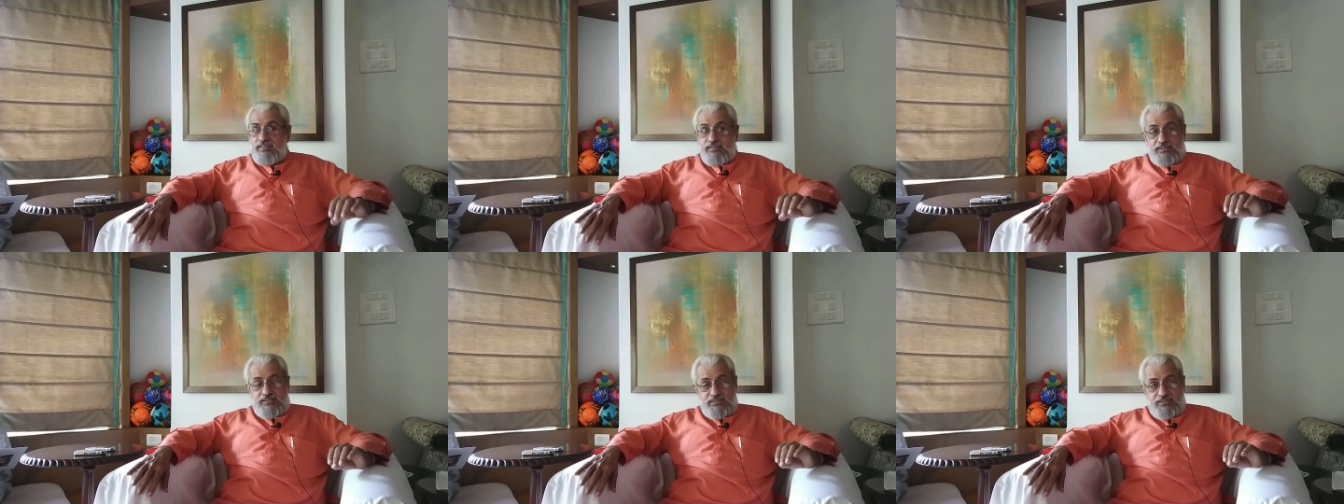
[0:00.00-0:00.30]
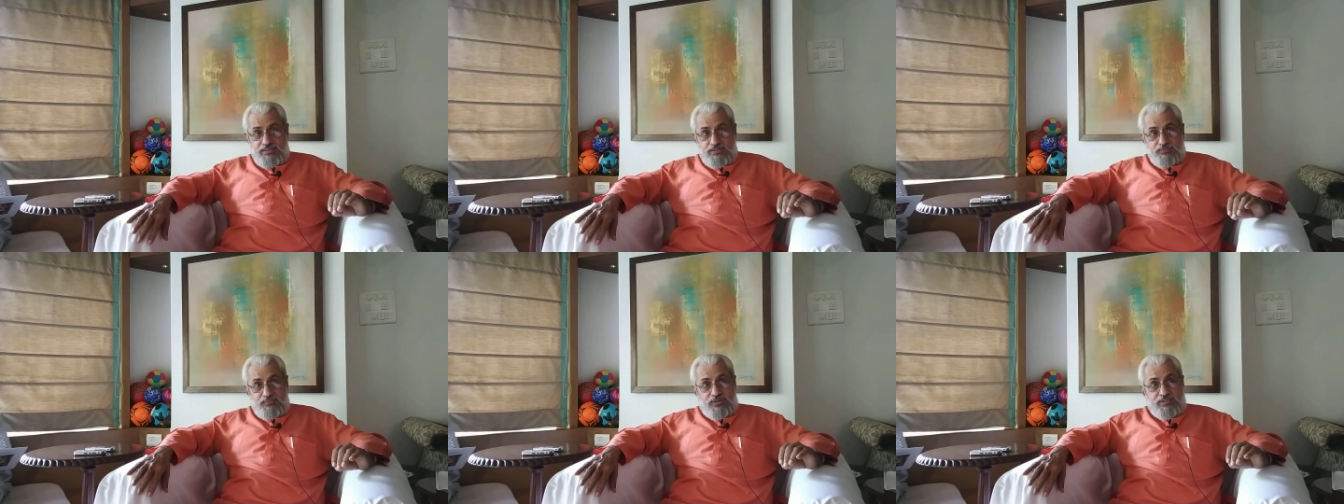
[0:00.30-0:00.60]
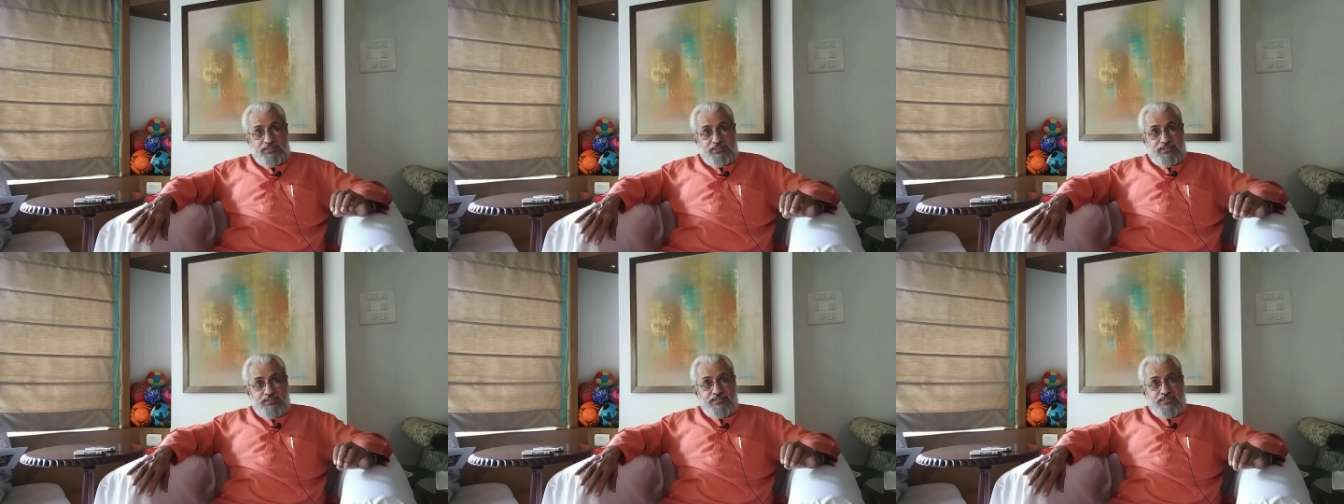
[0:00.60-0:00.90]
This is
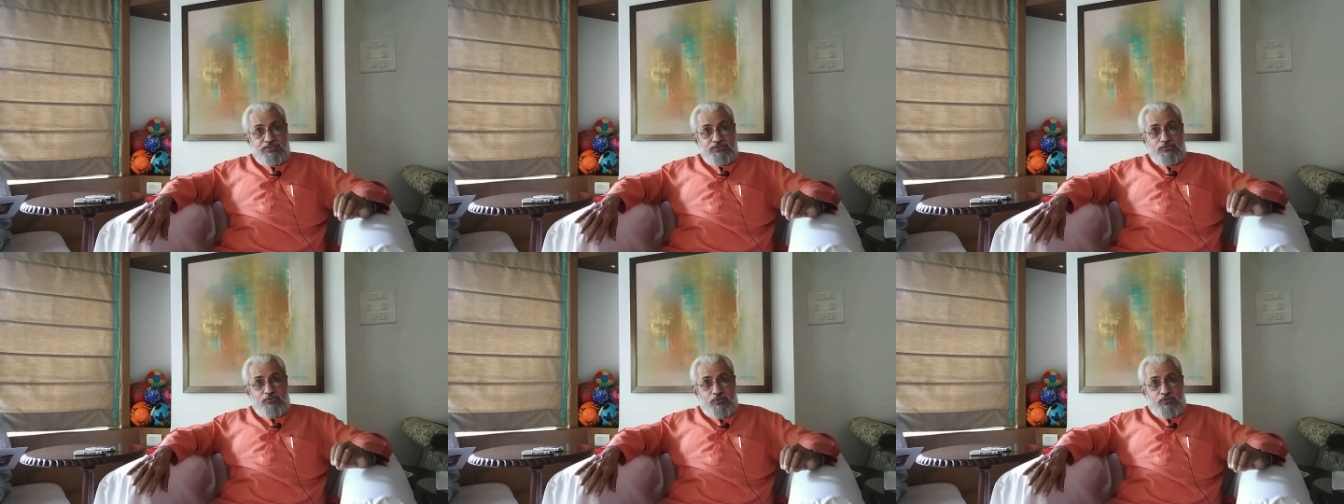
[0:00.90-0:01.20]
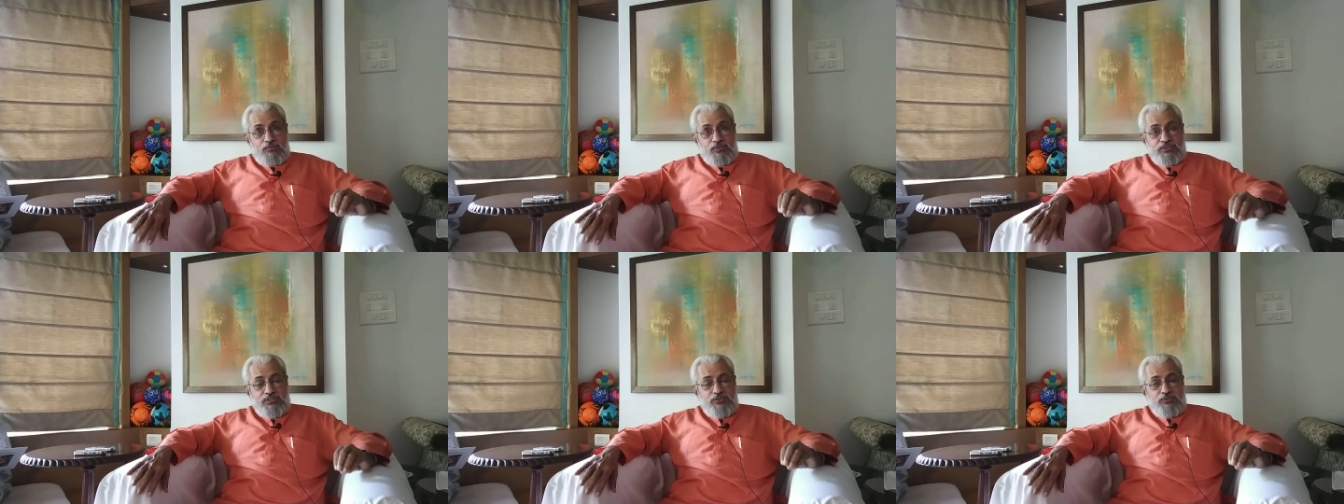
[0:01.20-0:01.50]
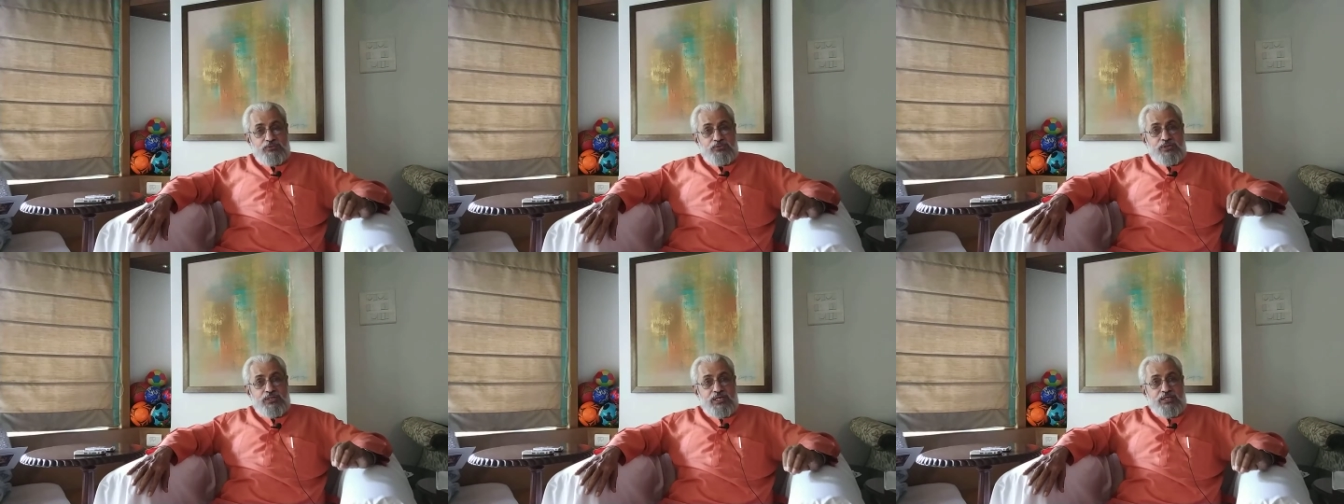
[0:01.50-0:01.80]
one thing that you always have
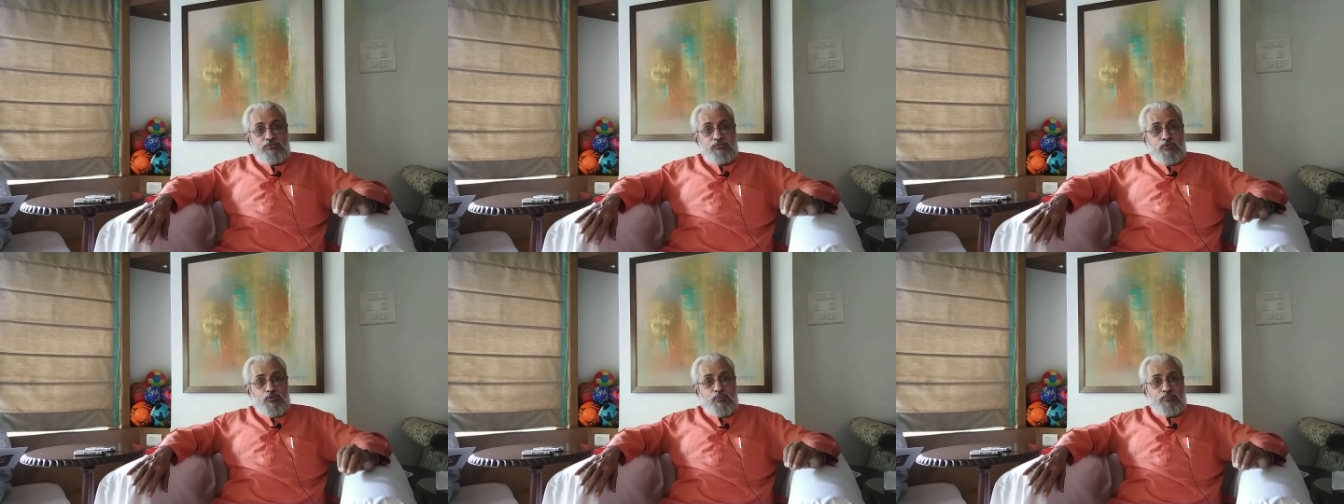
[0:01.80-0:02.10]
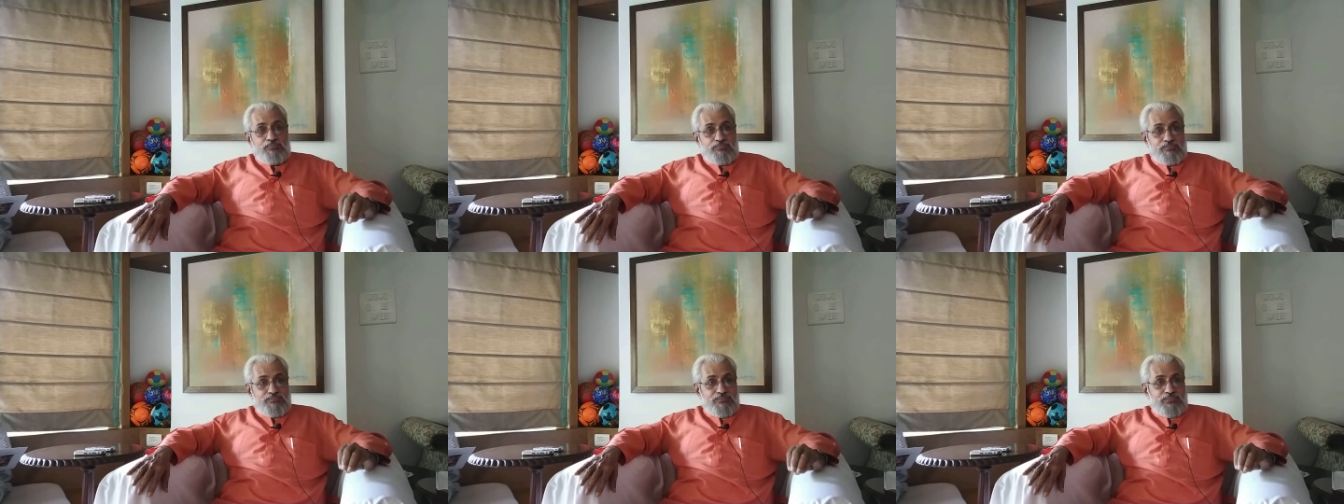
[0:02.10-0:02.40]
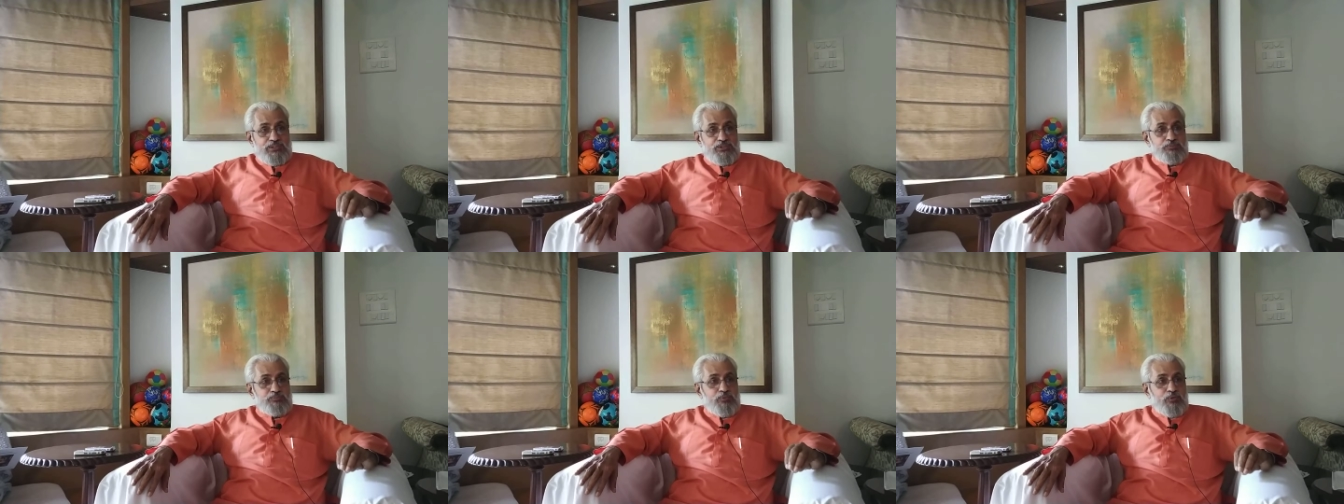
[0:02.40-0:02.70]
to drive home,
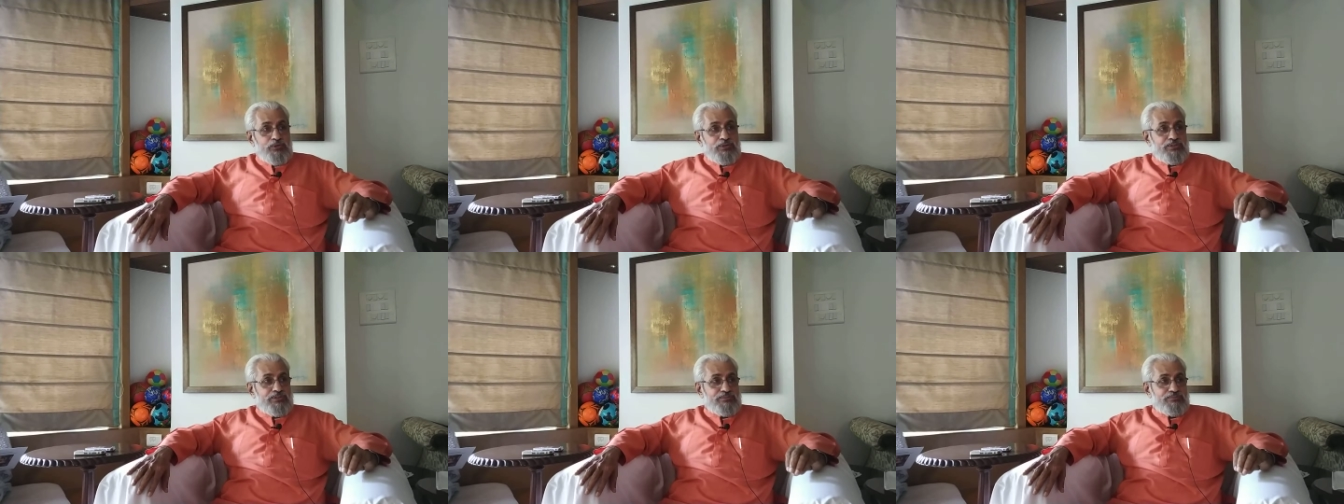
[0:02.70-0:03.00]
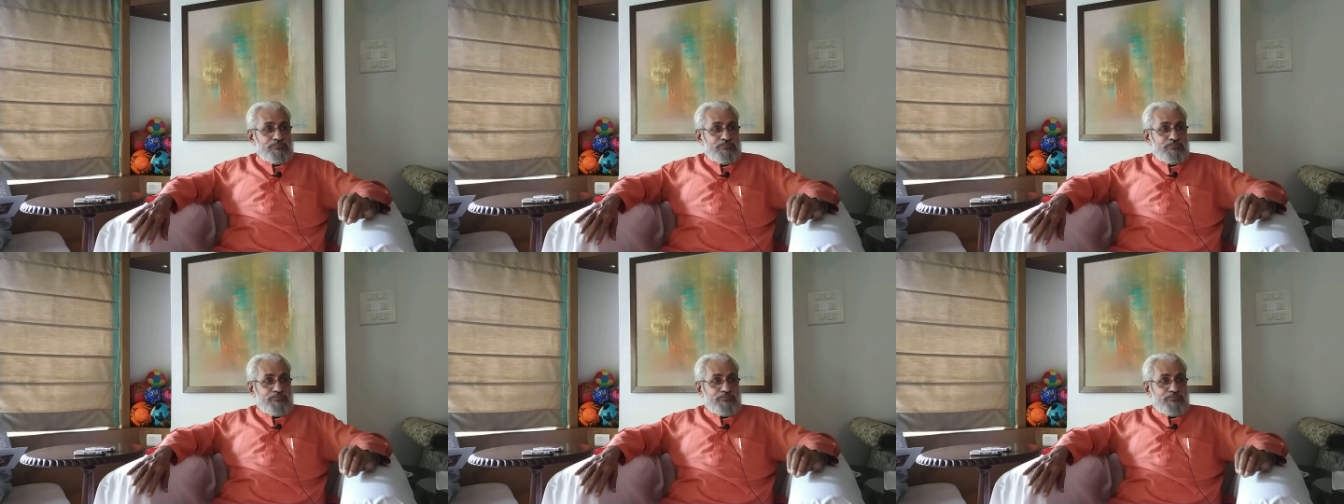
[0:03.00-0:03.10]
this point,